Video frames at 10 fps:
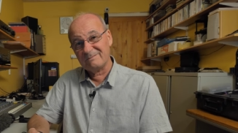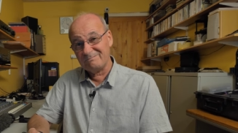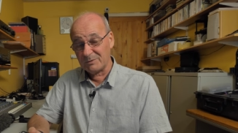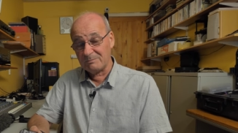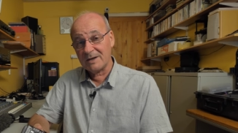
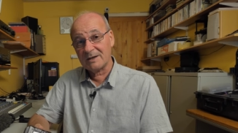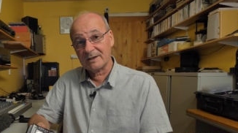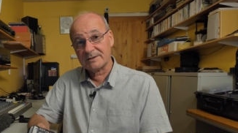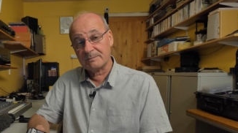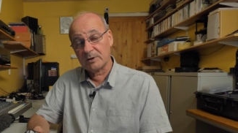but
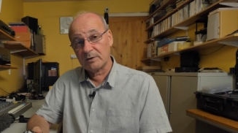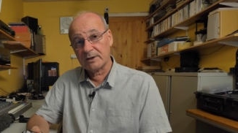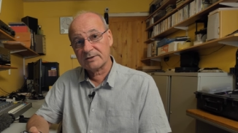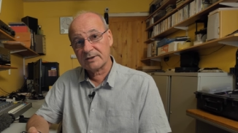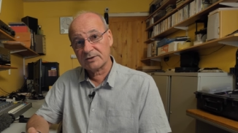mainly, to be
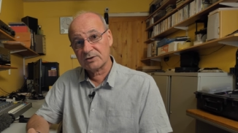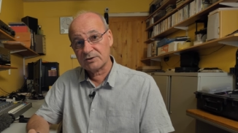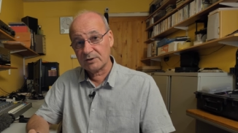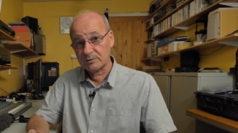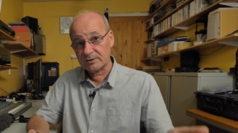honest, I
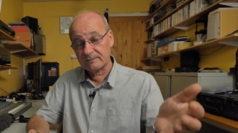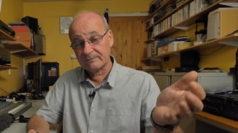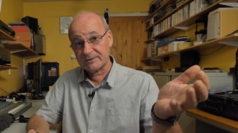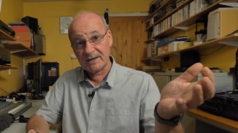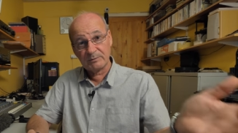just use the
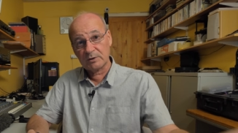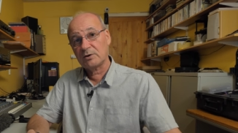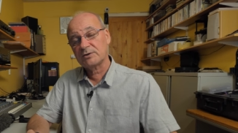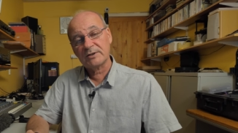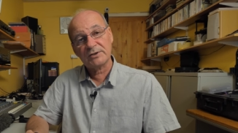sound that
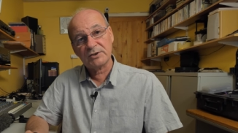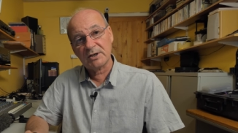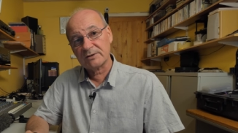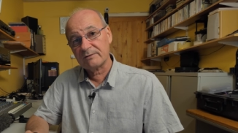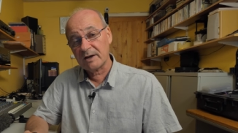goes into the
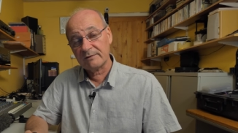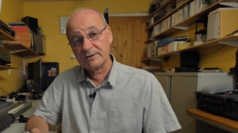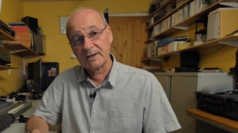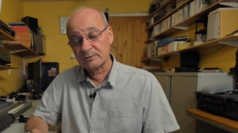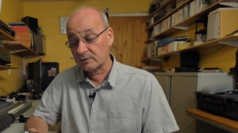GH5.
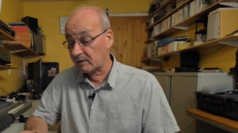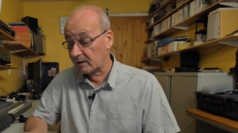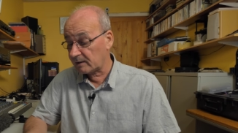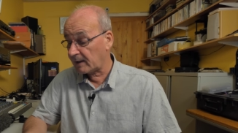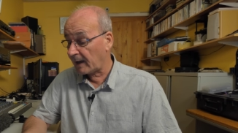It sounds
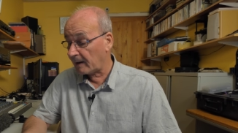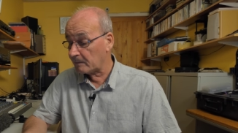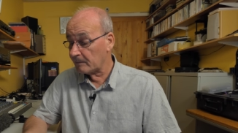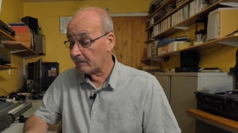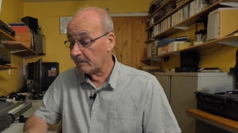great.
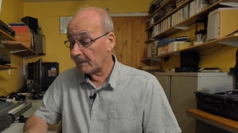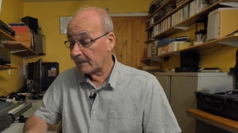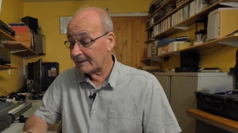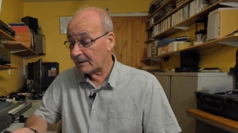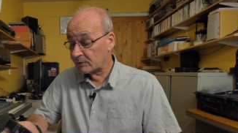
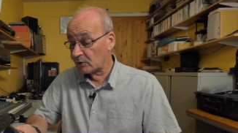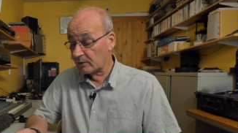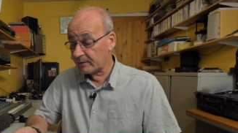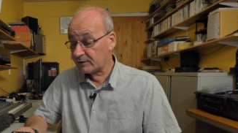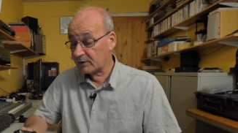
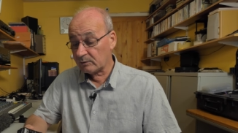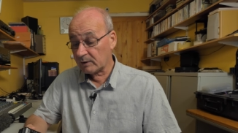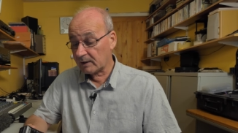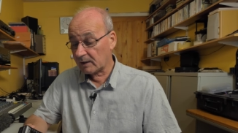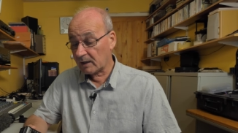So this
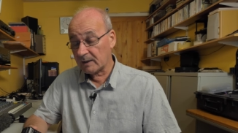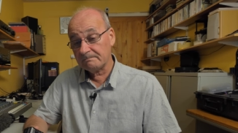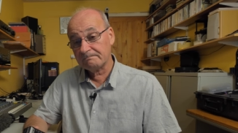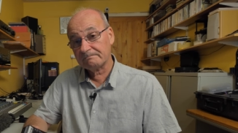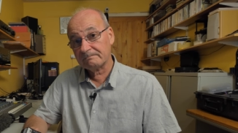unit
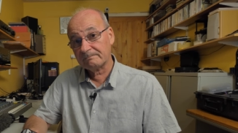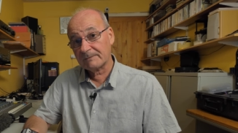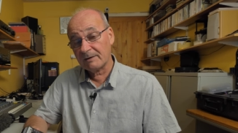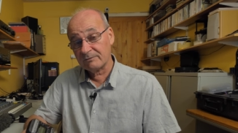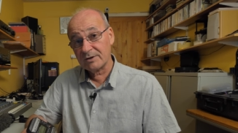um,
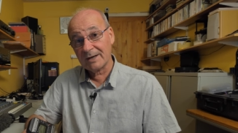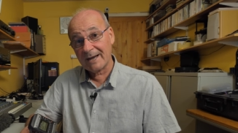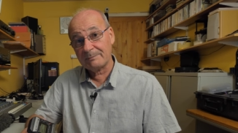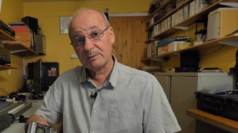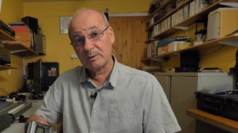I'm really
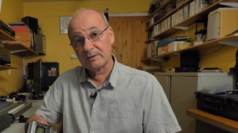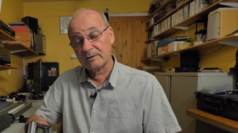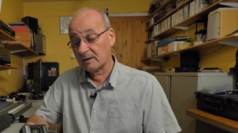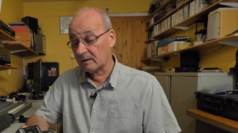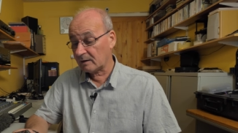happy
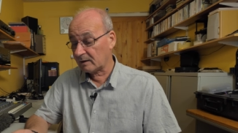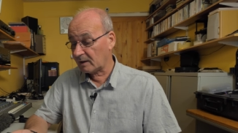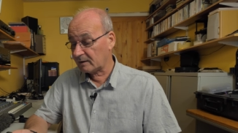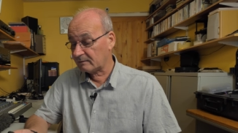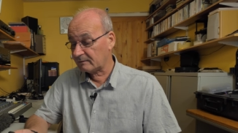with uh,
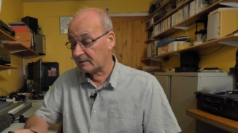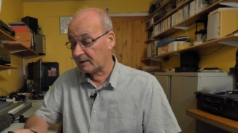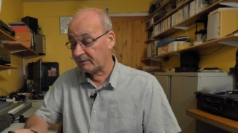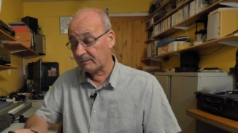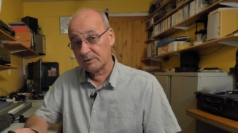and
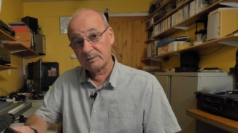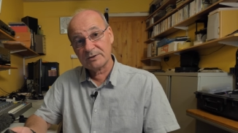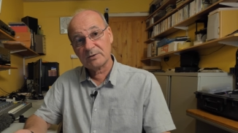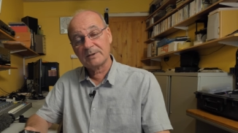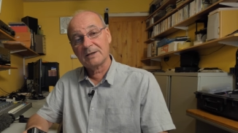if I'm doing
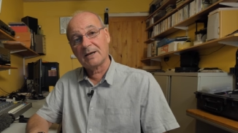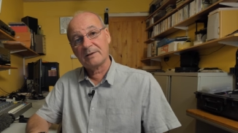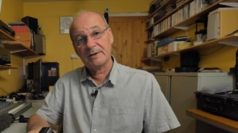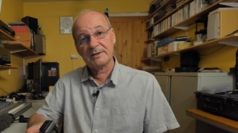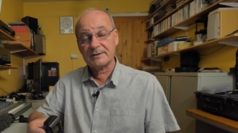something
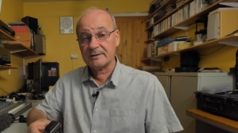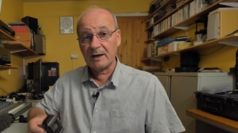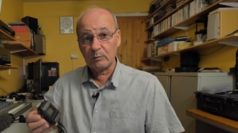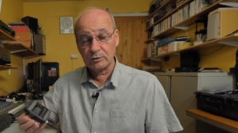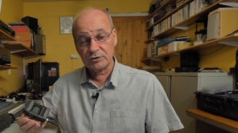like this
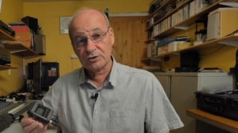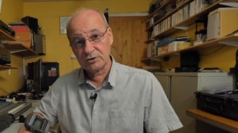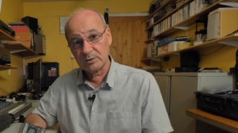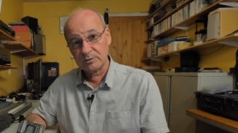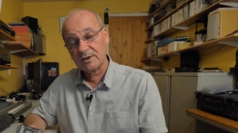I will
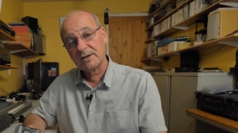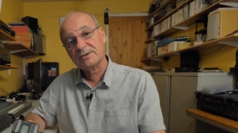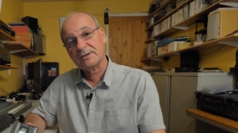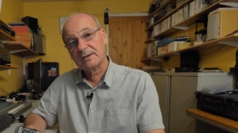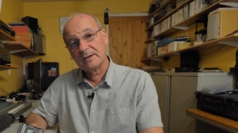just use
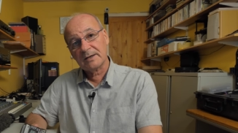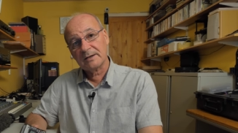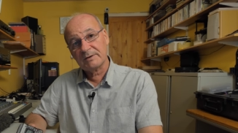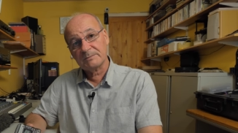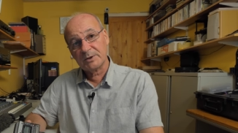this uh,
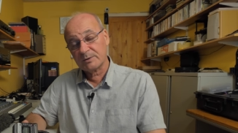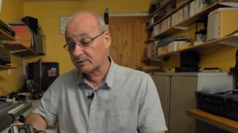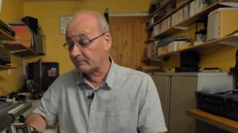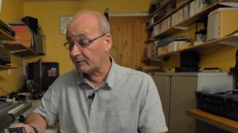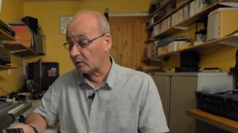if I'm doing
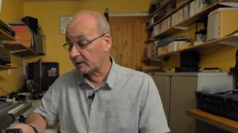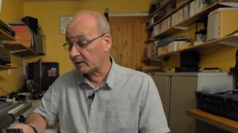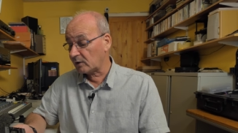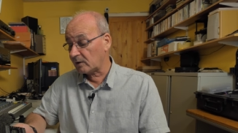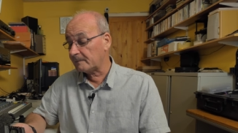some
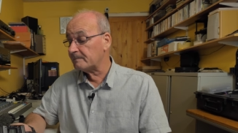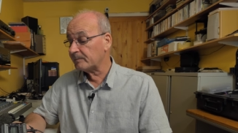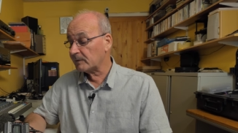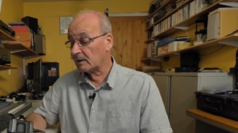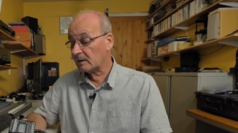vlogging or
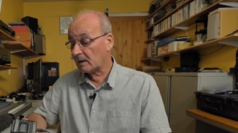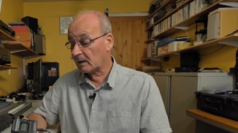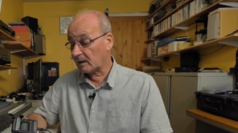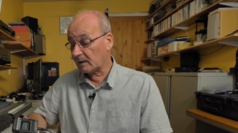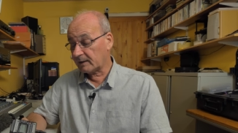
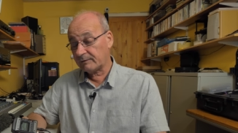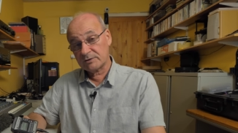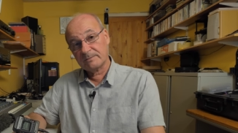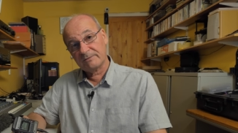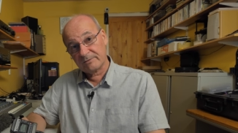uh, giving
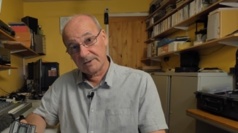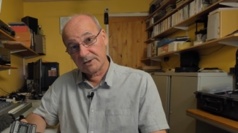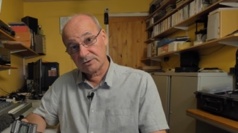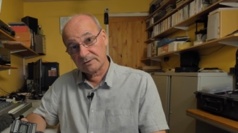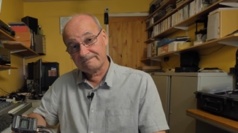some
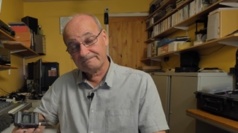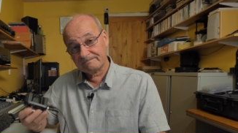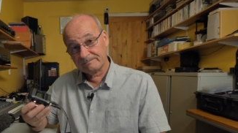information